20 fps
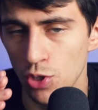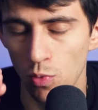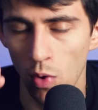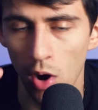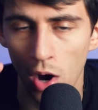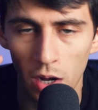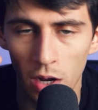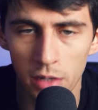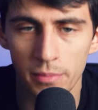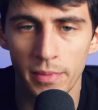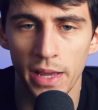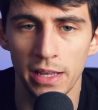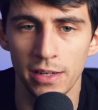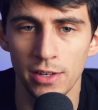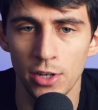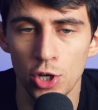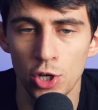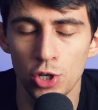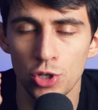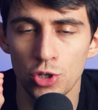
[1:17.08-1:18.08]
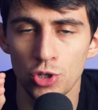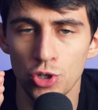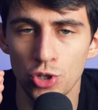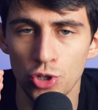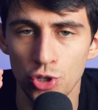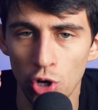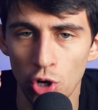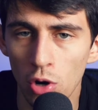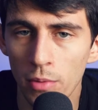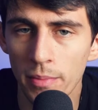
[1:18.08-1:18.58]
to automate
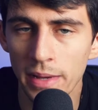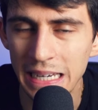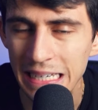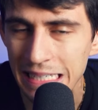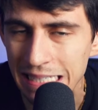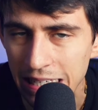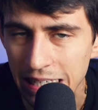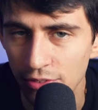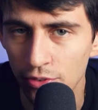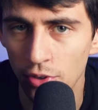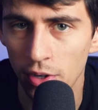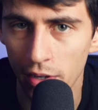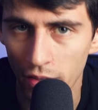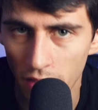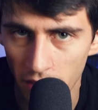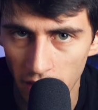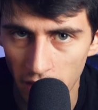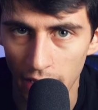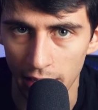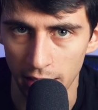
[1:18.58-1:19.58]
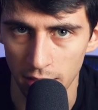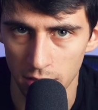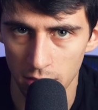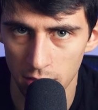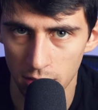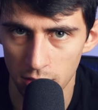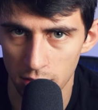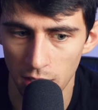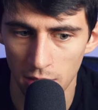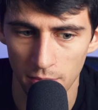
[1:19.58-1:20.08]
so many different
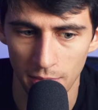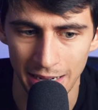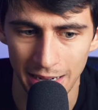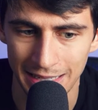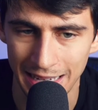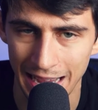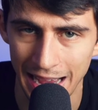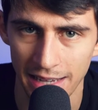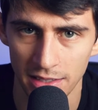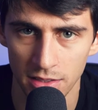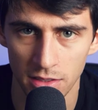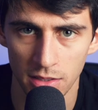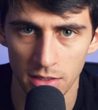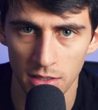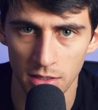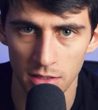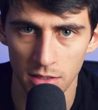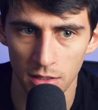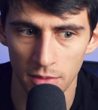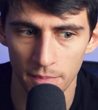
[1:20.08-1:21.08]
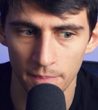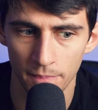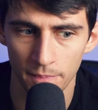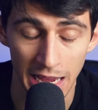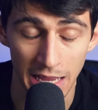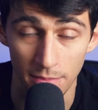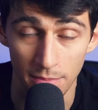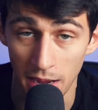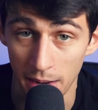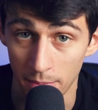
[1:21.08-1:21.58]
things in my task system,
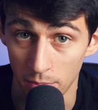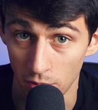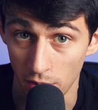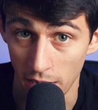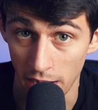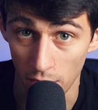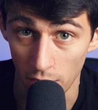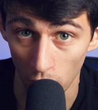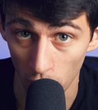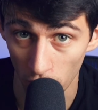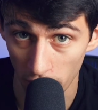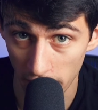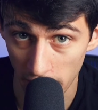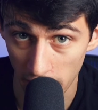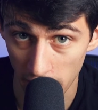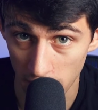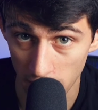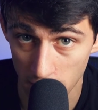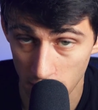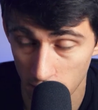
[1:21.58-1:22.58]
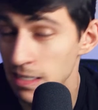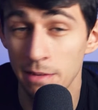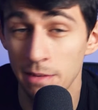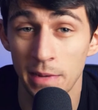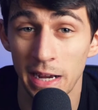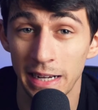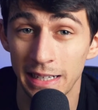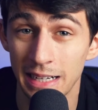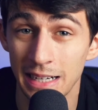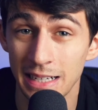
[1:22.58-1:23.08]
in my priorities, in
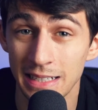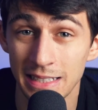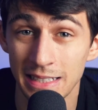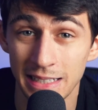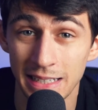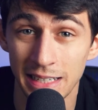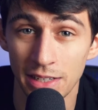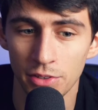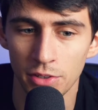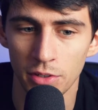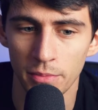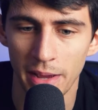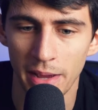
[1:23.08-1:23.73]
my content calendar